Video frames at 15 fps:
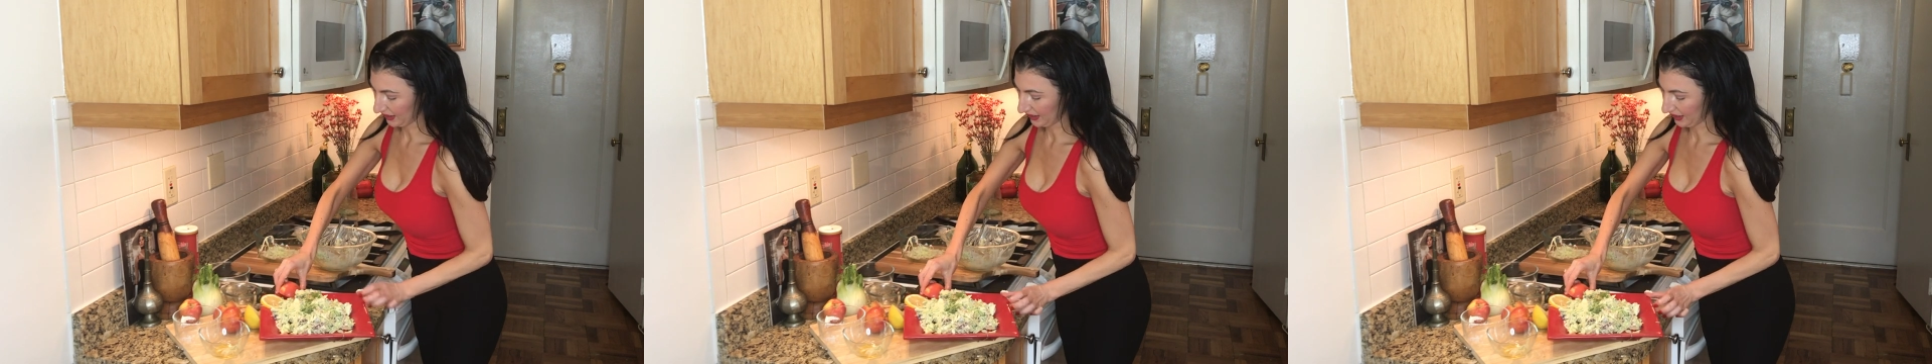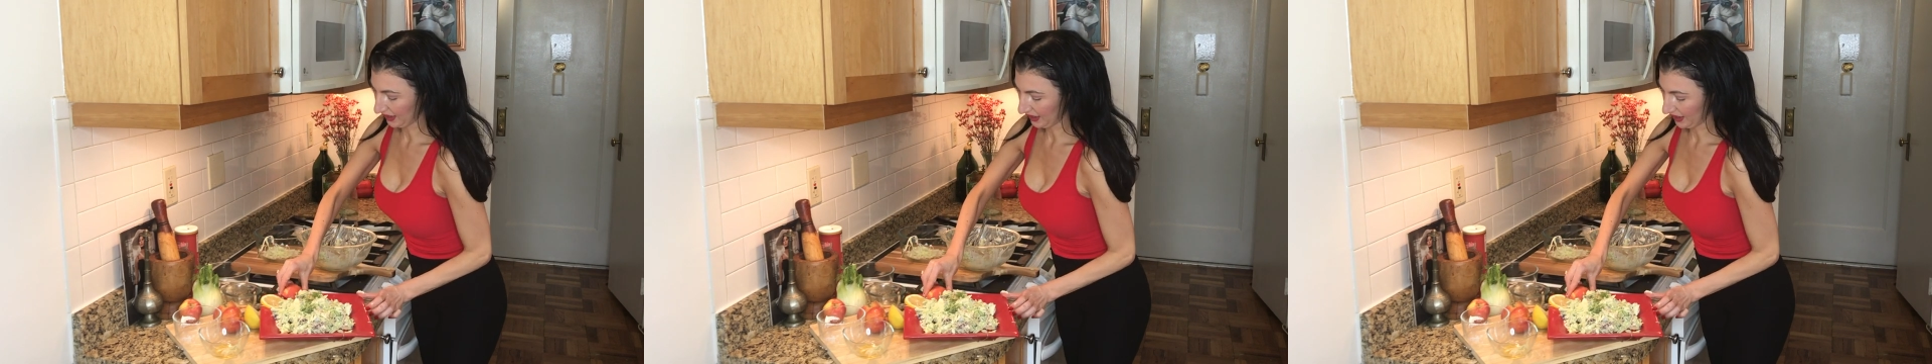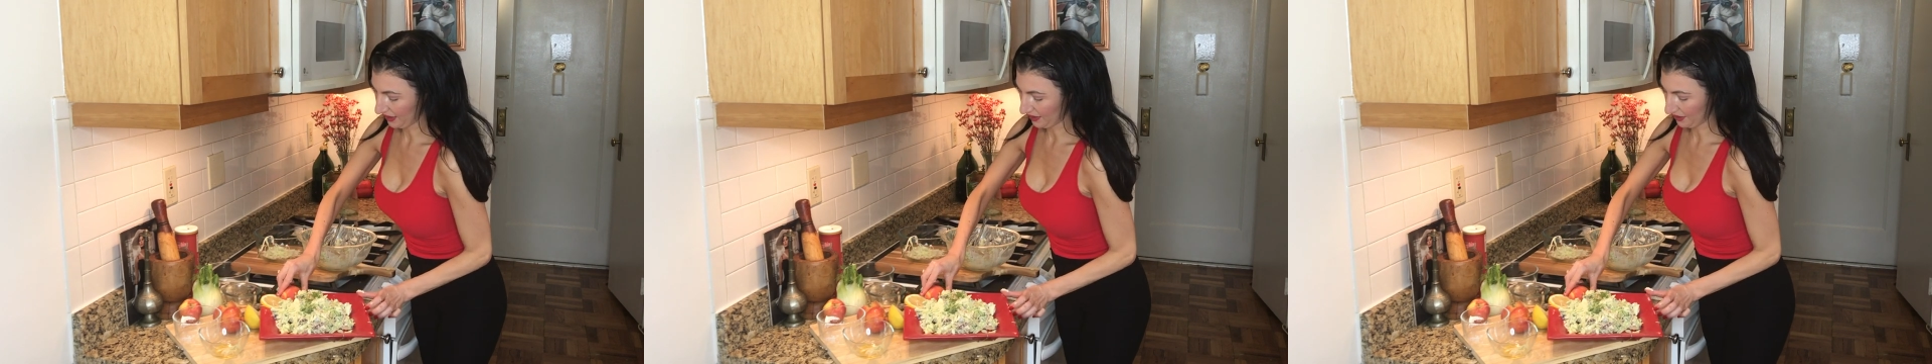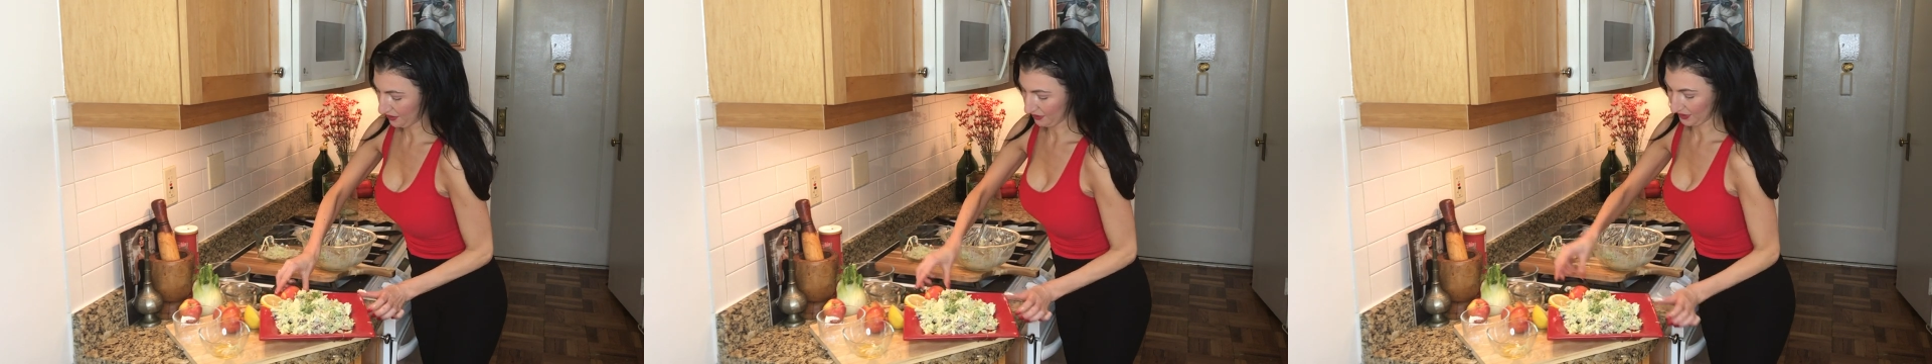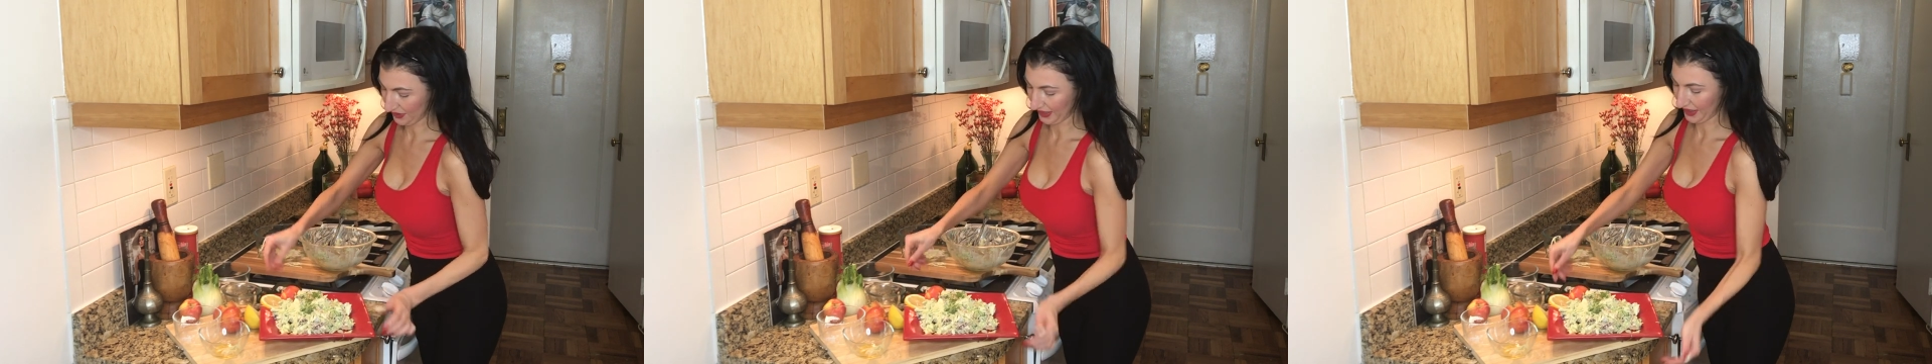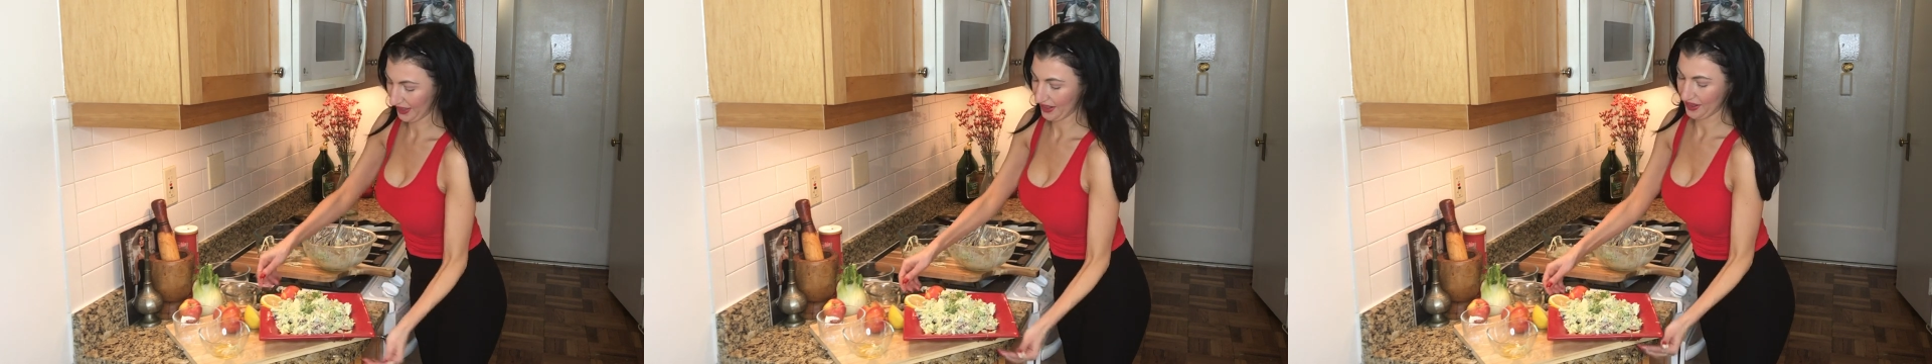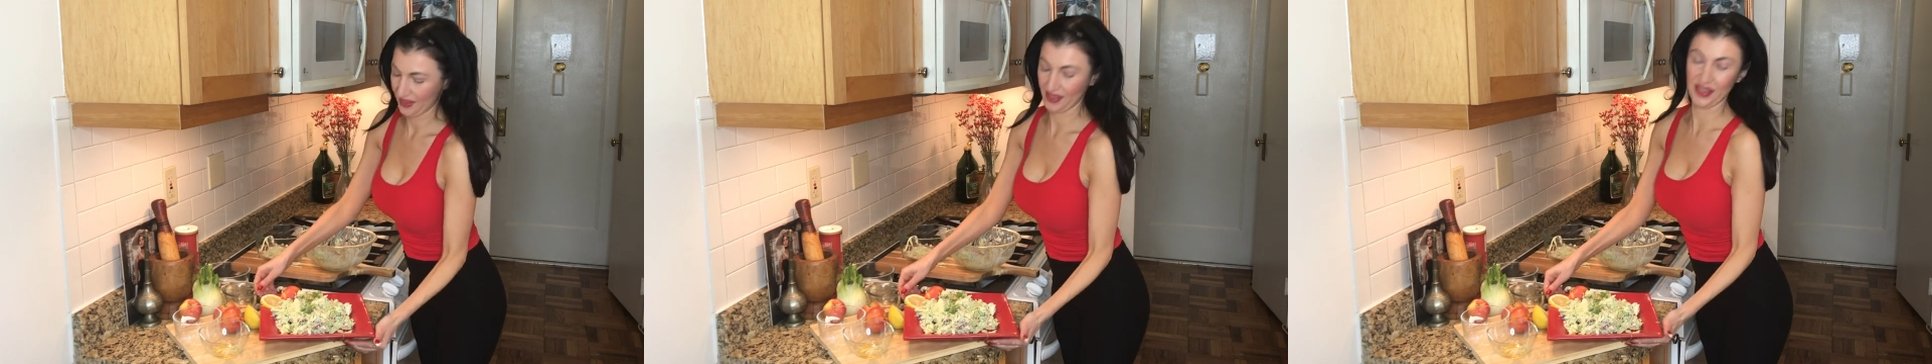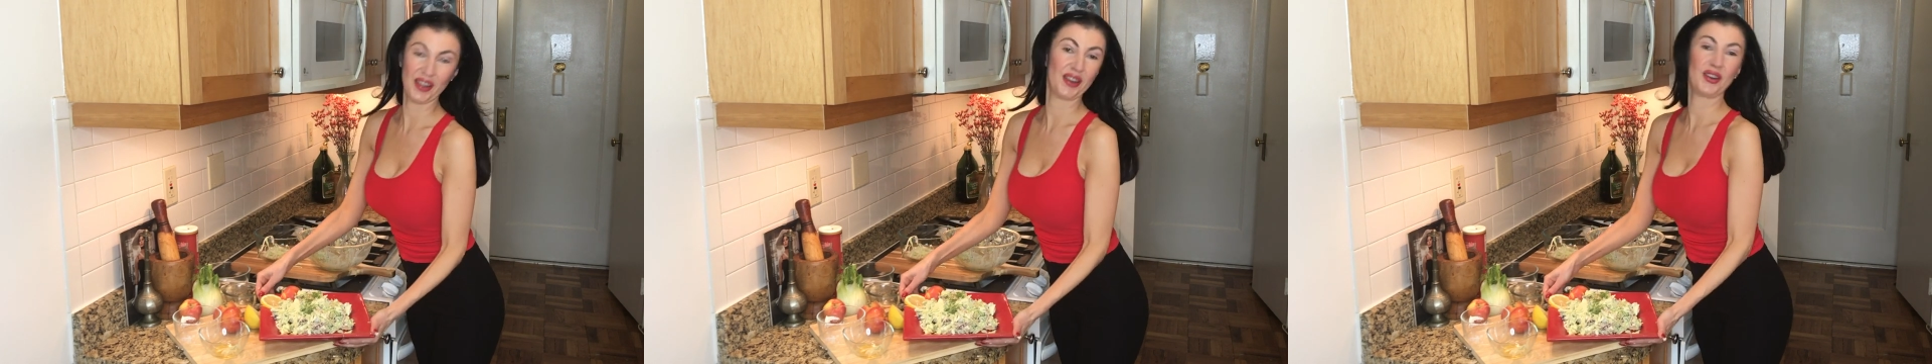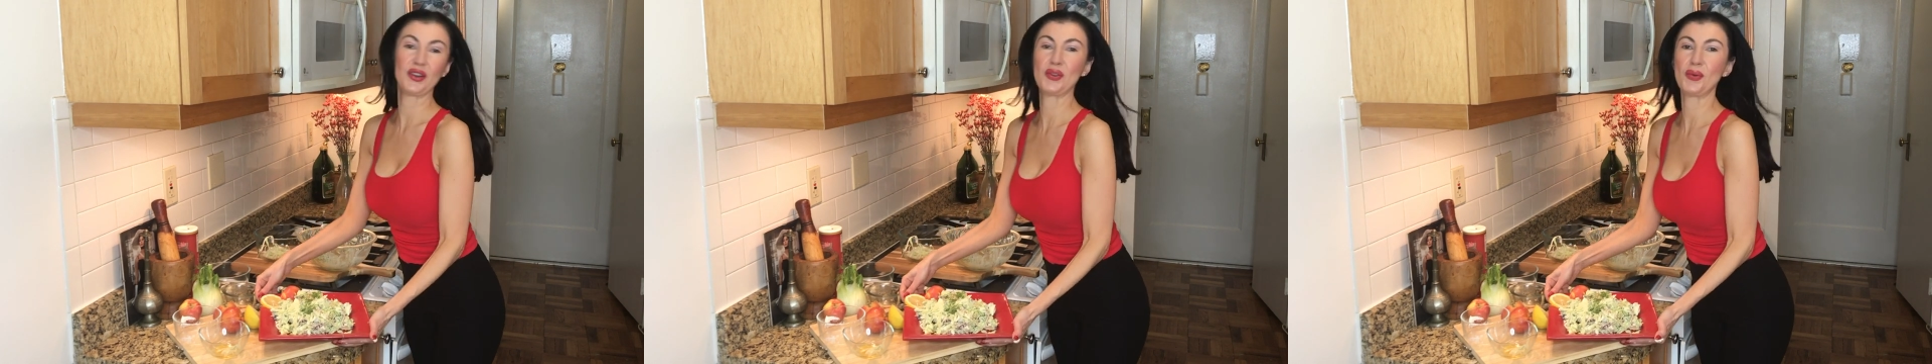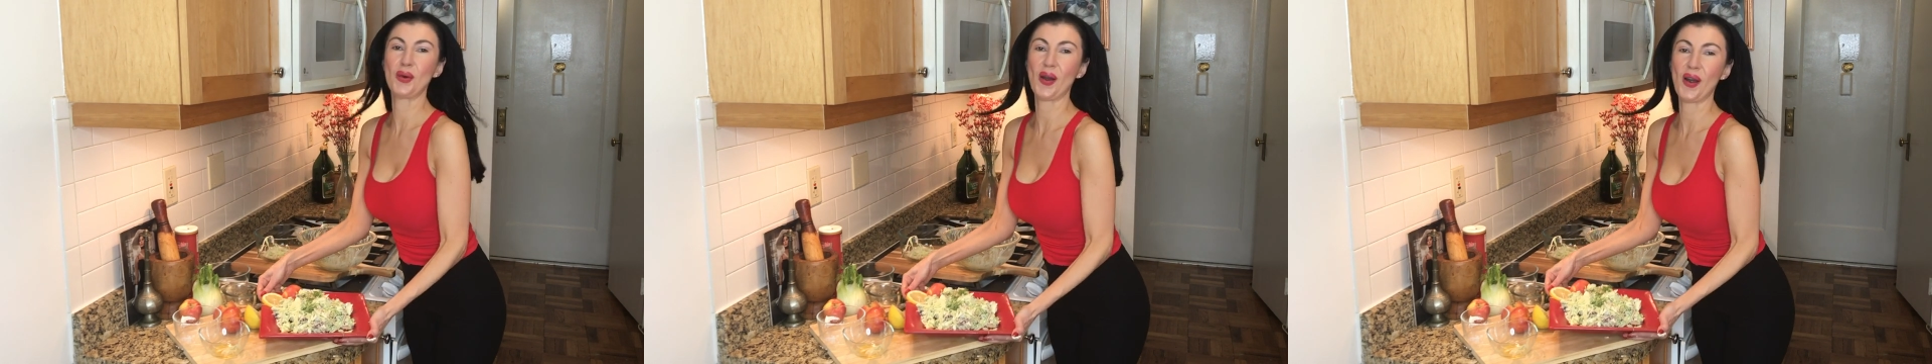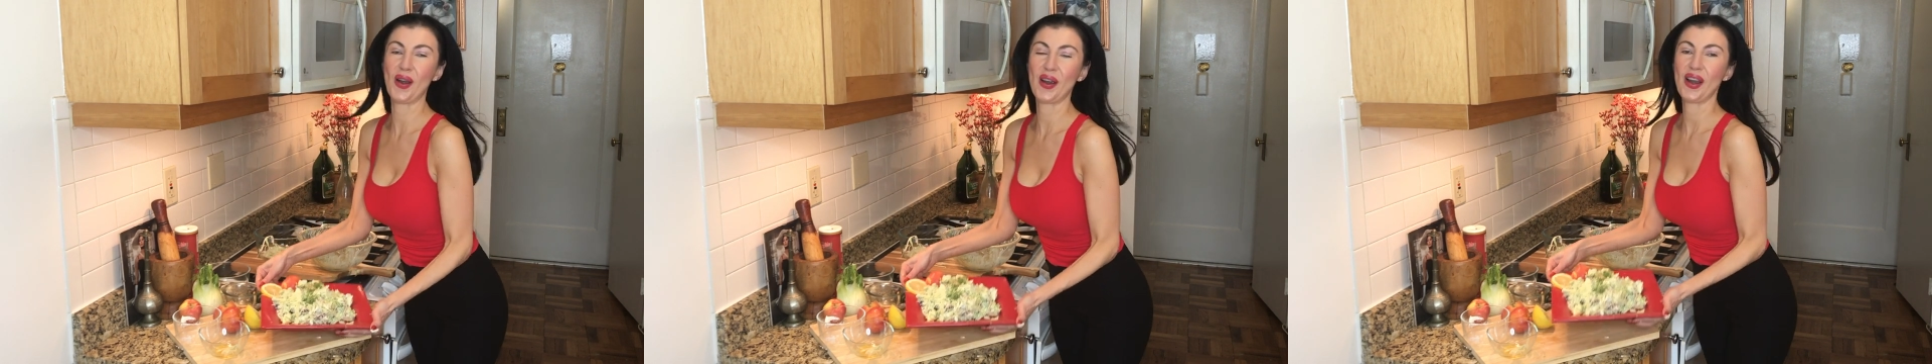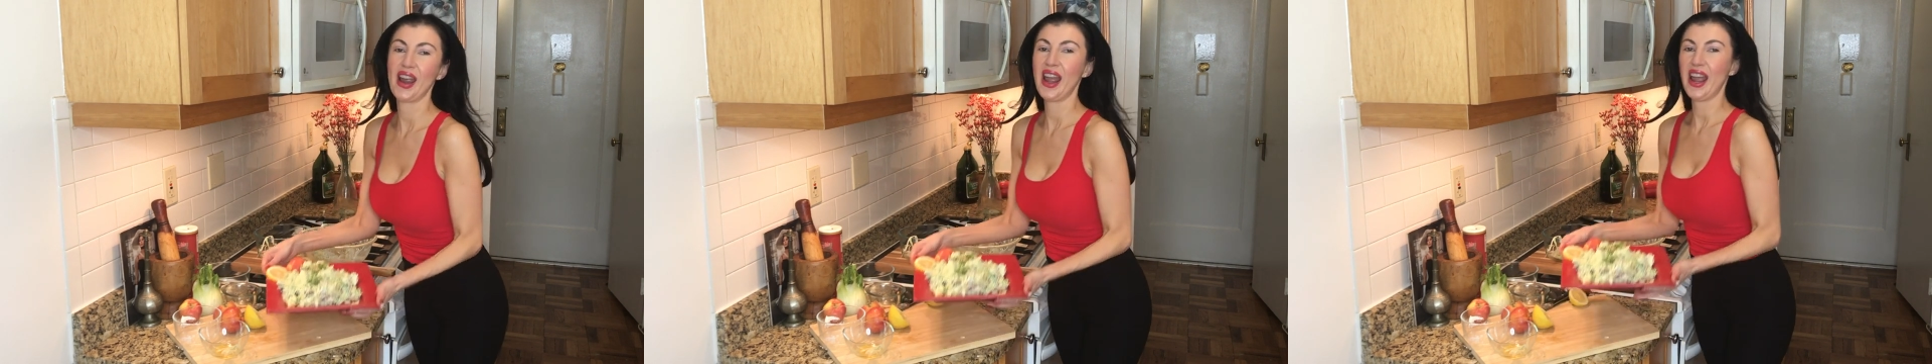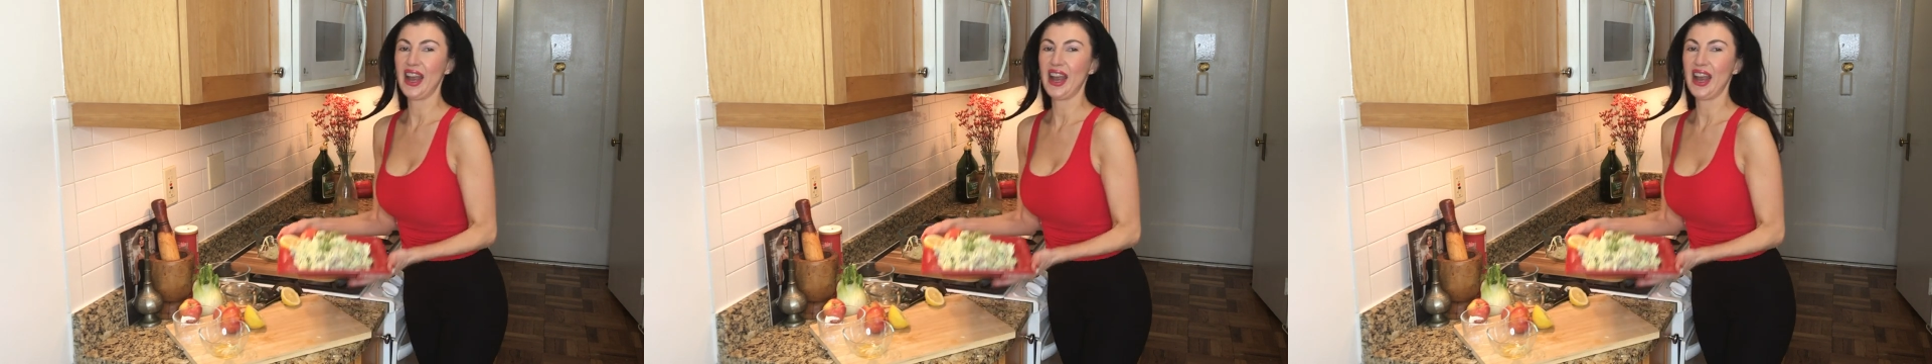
Lovely. There you are.